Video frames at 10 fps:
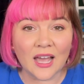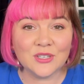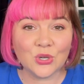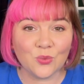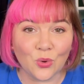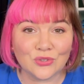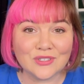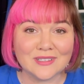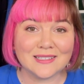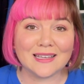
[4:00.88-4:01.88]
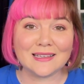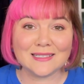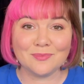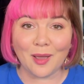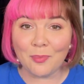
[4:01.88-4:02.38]
I don't want to
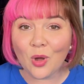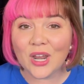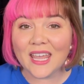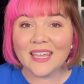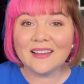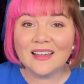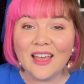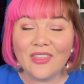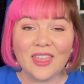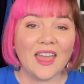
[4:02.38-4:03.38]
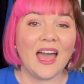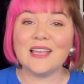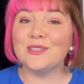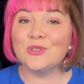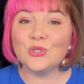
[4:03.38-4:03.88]
discuss my body. There
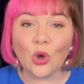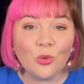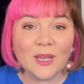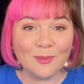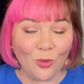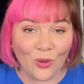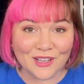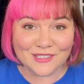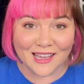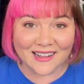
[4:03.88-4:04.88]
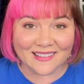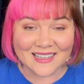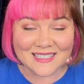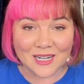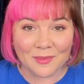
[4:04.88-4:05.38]
are so many more exciting
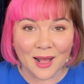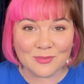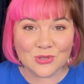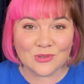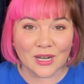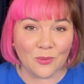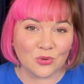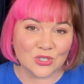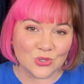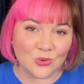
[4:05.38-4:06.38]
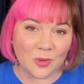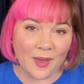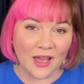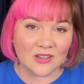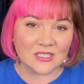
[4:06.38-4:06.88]
things that I'm up to that I want to talk
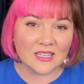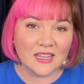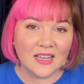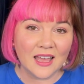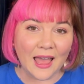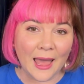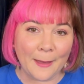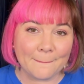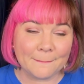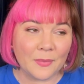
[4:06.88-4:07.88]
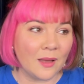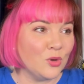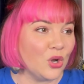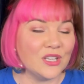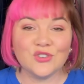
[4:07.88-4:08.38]
about. Um, I'm
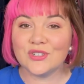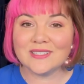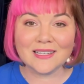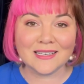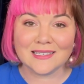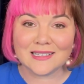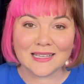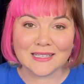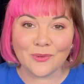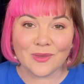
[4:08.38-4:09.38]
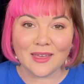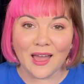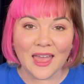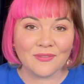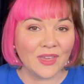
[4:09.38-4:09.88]
not interested in discussing whether
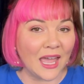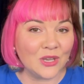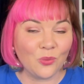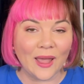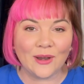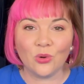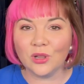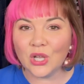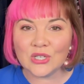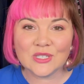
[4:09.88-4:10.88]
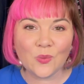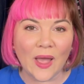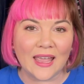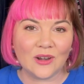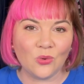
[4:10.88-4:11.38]
I have gained weight or lost
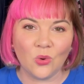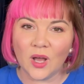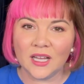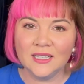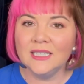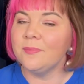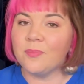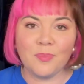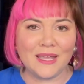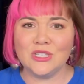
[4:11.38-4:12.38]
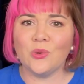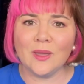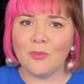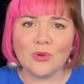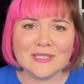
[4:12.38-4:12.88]
weight or been
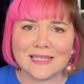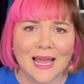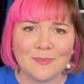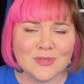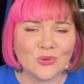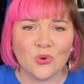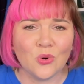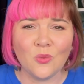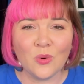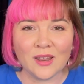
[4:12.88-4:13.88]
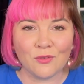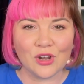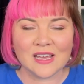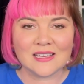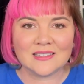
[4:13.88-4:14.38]
doing more sit-ups or whatever
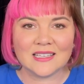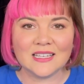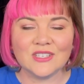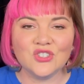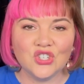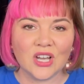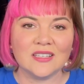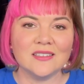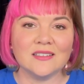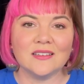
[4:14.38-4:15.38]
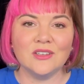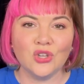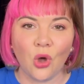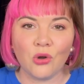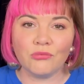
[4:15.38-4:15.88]
it is. It is just
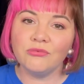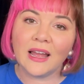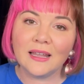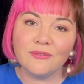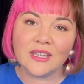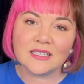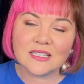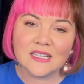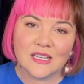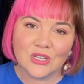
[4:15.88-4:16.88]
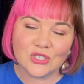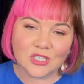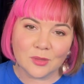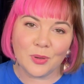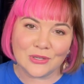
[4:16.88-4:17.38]
not relevant
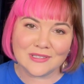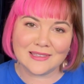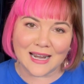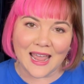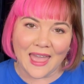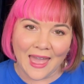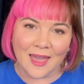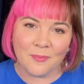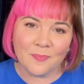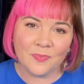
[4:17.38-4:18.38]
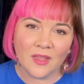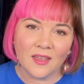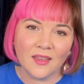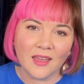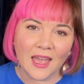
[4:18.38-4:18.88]
to the person that I am,
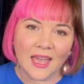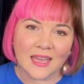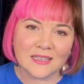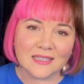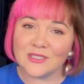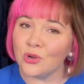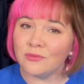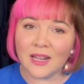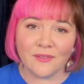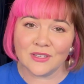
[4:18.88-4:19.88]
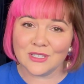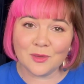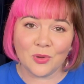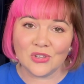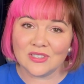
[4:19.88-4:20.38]
and it's not relevant to
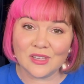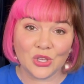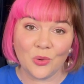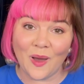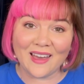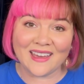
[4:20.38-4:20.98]
the person that you are